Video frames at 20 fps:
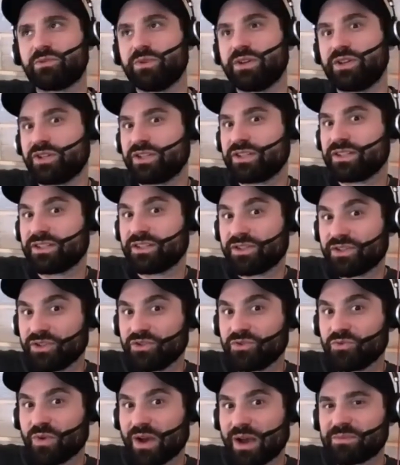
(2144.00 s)
we couldn't
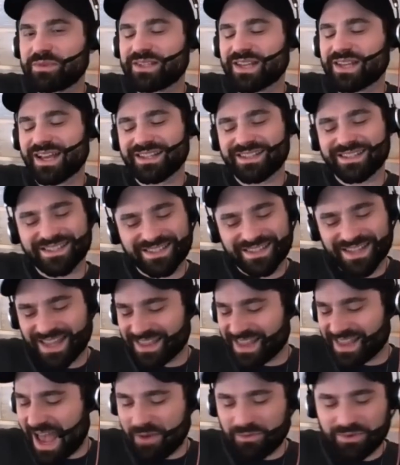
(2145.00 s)
do websites
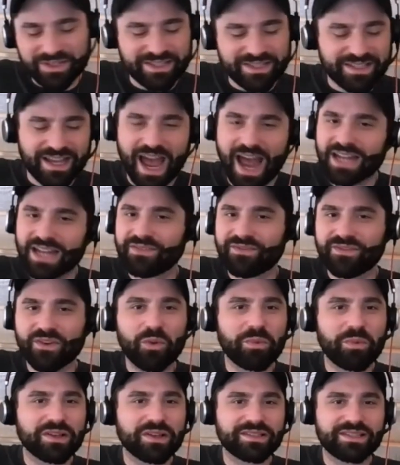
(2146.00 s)
and that was kind of
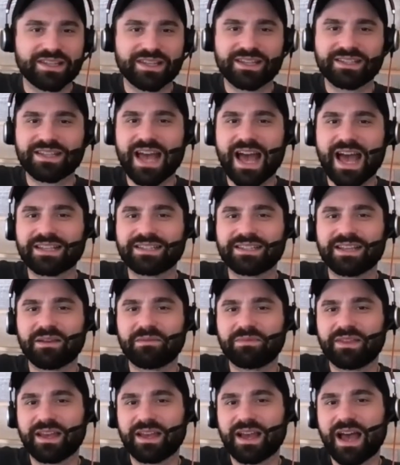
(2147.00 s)
almost the exact
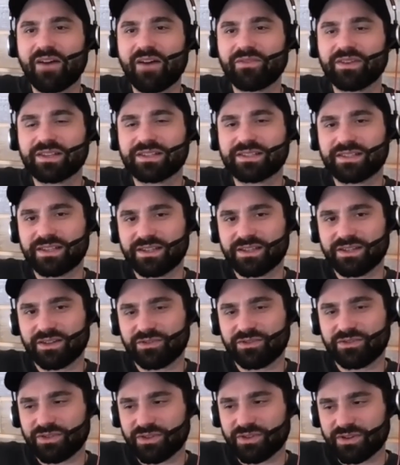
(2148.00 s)
same thing obviously you know
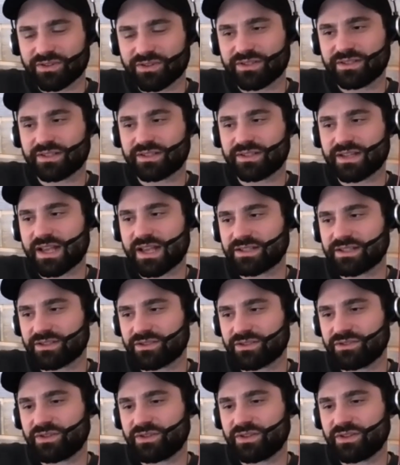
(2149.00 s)
your success
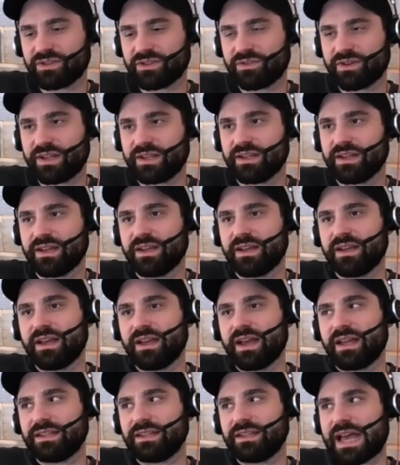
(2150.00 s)
you can do it
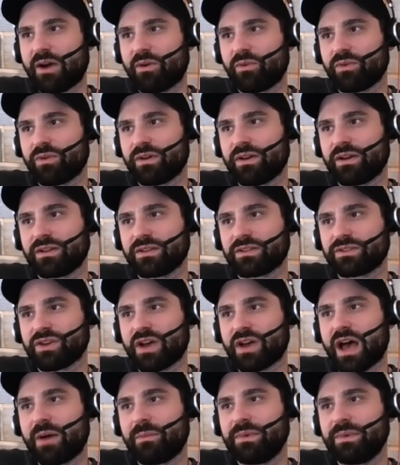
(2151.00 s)
mm-hmm. now so
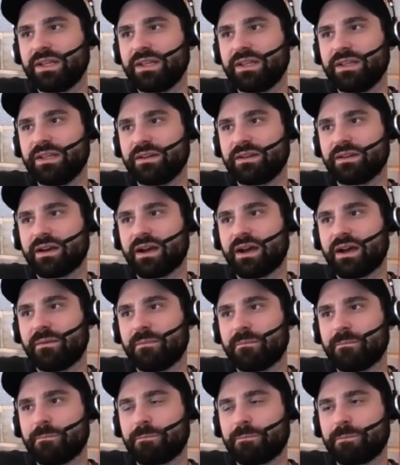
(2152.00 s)
how many
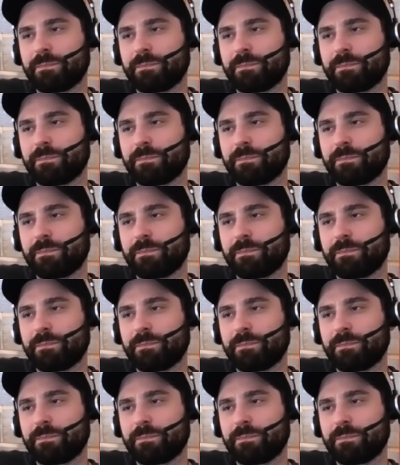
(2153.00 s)
um,